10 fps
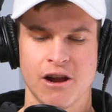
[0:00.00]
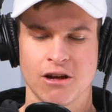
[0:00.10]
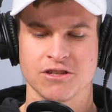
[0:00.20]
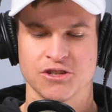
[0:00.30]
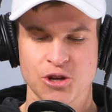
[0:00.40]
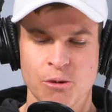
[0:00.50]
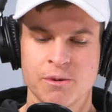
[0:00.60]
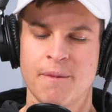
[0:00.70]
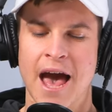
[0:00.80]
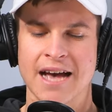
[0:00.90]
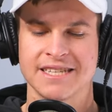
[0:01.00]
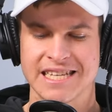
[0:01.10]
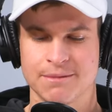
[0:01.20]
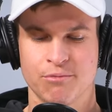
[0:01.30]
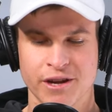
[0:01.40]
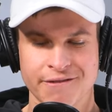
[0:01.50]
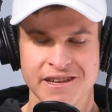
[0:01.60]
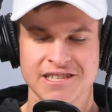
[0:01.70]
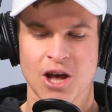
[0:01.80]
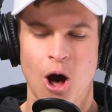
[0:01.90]
all zoomed past its
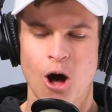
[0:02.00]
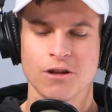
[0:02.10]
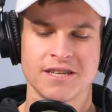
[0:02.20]
previous all